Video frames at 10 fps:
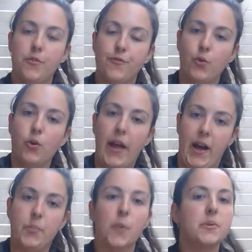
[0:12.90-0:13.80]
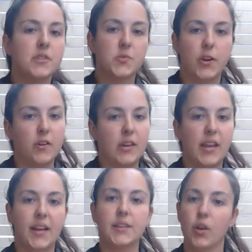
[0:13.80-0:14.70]
For our purposes, we don't
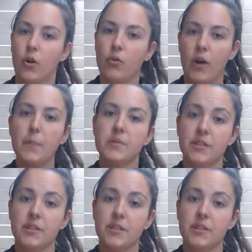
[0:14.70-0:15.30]
need long wraps.